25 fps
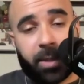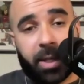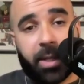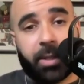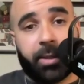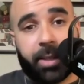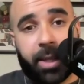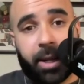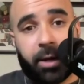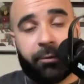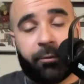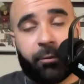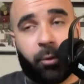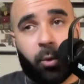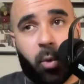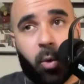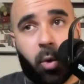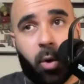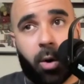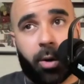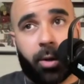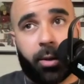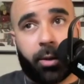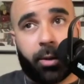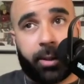And
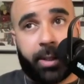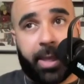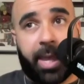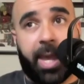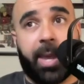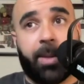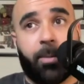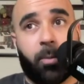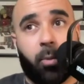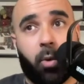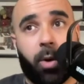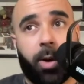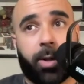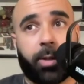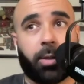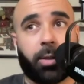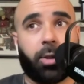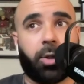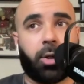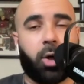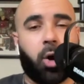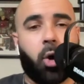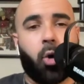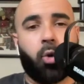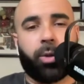therefore, Game 1
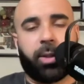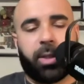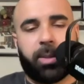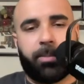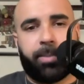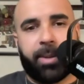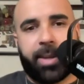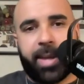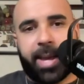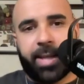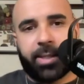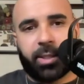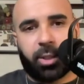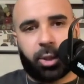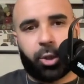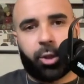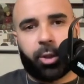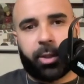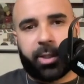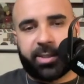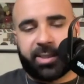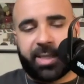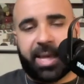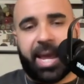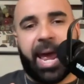could only be as
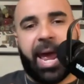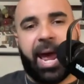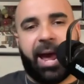early as they